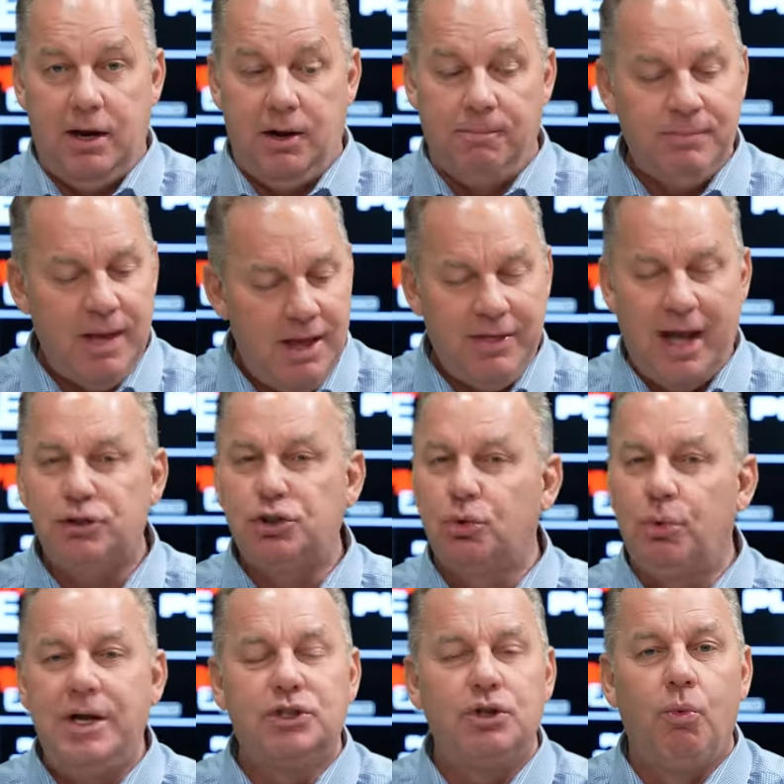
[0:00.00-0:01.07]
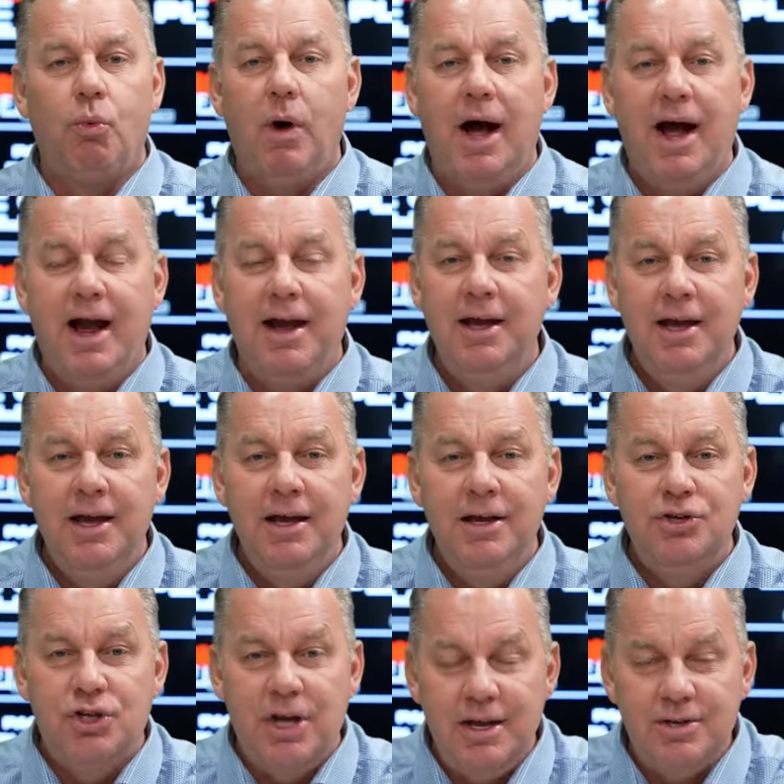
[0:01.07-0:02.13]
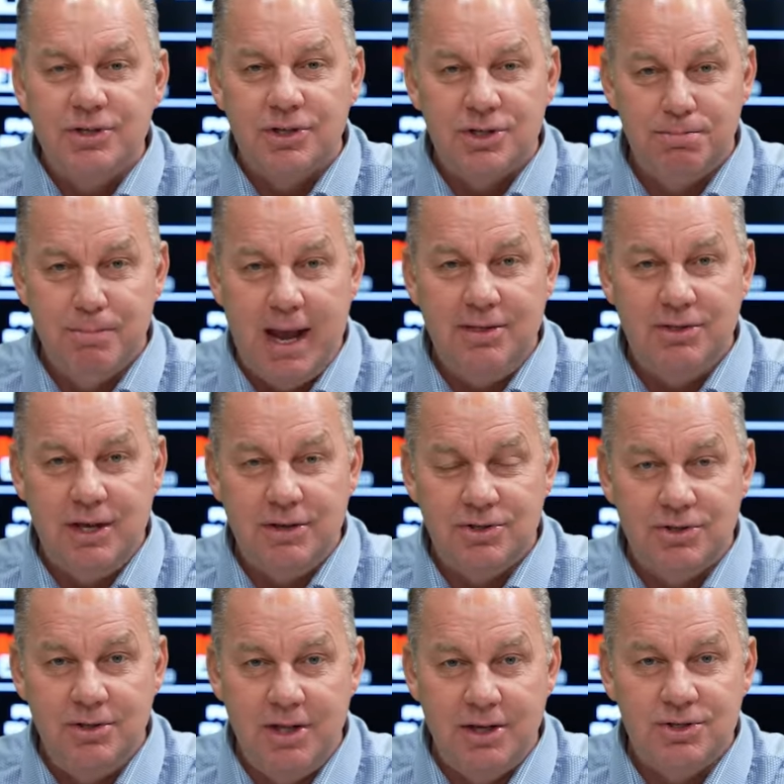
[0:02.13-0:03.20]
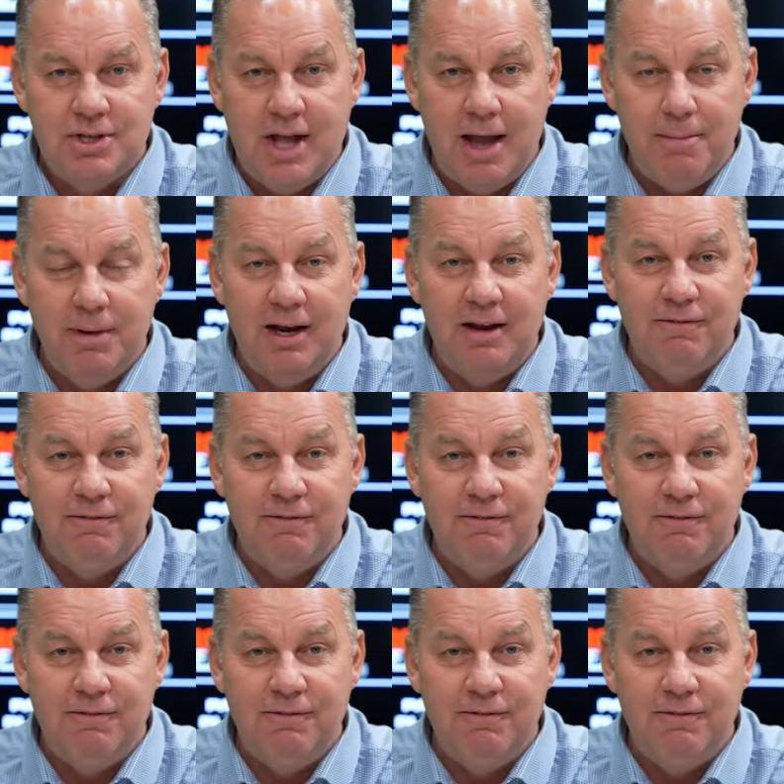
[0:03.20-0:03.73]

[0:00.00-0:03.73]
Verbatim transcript: here? That's the reason why Jesus made this this statement